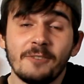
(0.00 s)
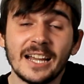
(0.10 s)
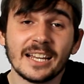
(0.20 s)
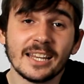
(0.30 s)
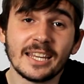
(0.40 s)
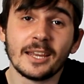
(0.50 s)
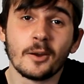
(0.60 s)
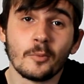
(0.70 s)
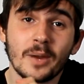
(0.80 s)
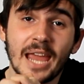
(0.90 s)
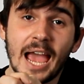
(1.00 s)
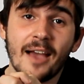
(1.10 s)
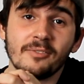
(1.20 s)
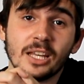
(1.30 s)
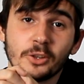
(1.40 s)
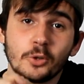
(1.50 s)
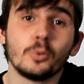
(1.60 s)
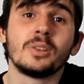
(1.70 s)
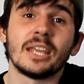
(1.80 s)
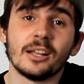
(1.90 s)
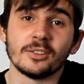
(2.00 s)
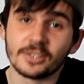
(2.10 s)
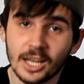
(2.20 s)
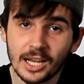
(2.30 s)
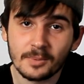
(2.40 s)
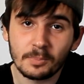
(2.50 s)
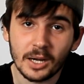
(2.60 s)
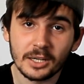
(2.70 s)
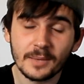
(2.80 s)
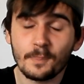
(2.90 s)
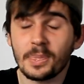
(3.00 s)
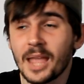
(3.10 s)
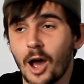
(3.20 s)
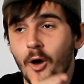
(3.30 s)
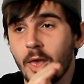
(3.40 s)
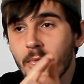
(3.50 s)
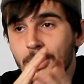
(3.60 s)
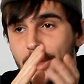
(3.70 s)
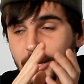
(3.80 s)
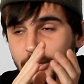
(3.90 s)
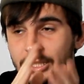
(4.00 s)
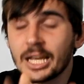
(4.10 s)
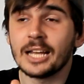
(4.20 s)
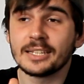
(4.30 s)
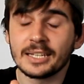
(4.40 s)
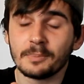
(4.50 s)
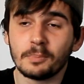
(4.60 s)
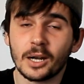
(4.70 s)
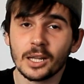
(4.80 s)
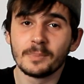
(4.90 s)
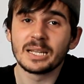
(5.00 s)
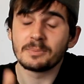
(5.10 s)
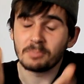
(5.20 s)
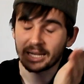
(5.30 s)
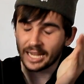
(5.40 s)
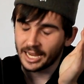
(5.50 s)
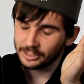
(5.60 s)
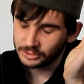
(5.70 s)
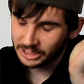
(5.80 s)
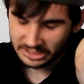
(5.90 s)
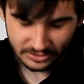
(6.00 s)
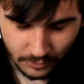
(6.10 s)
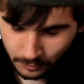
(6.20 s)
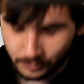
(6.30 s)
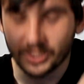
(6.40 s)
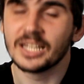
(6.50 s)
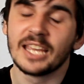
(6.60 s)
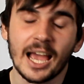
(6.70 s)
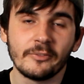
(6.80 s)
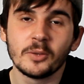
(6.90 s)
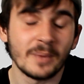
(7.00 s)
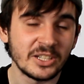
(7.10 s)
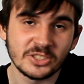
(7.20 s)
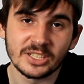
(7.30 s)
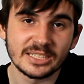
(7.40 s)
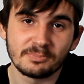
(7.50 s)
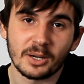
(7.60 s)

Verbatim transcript: finally we have the Two-Tailed Dog Party. Now, they're not in the parliament, but I just really have to mention this